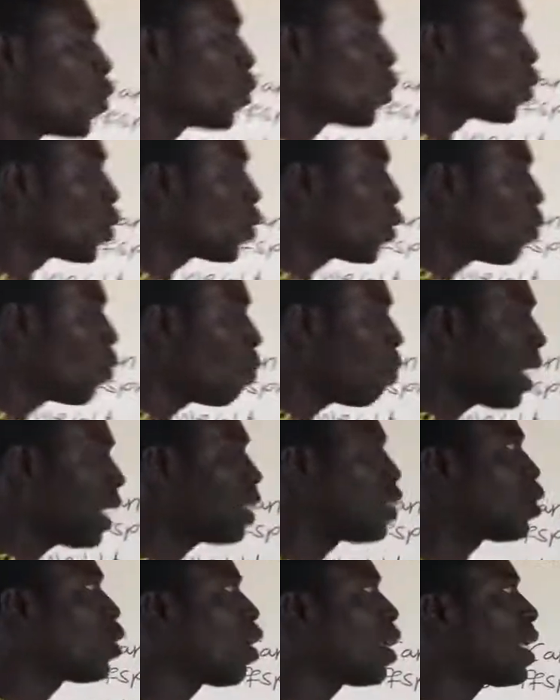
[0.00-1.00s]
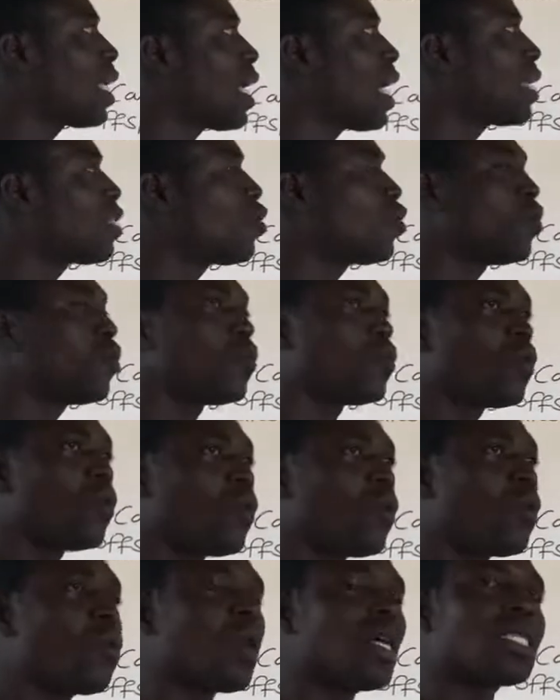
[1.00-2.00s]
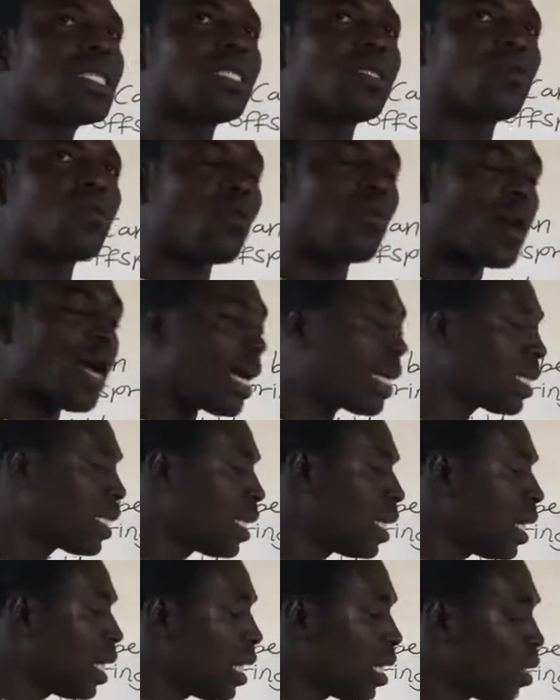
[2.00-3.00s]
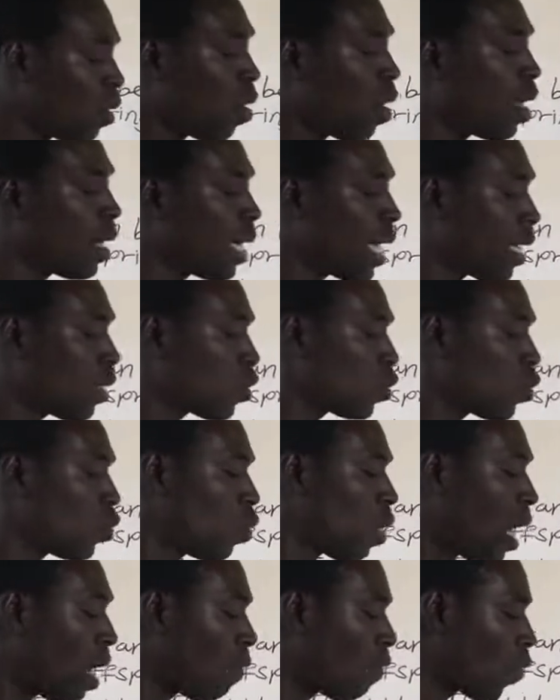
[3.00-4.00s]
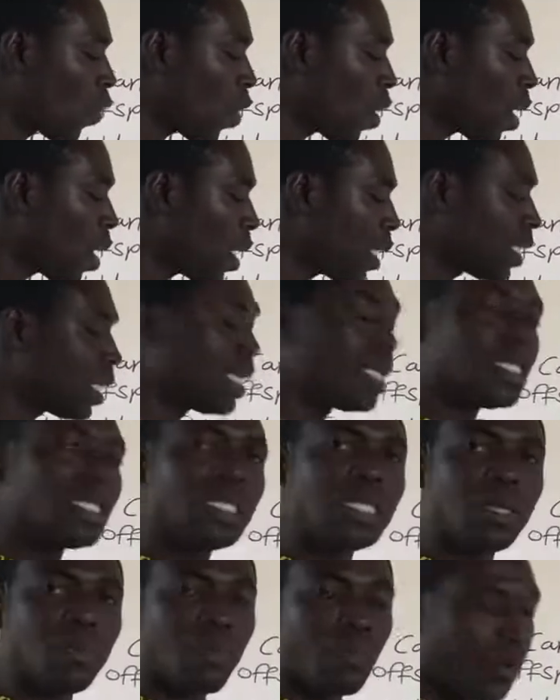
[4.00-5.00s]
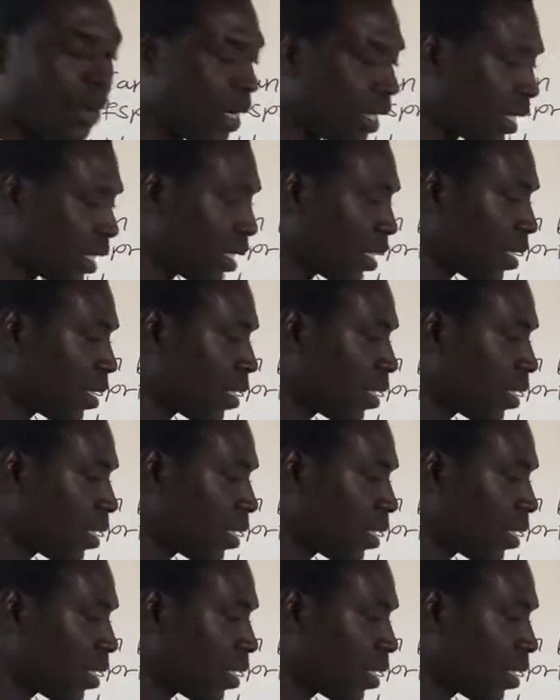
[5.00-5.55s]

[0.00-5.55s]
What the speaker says: to make sure that you do what is right in order to avoid depression.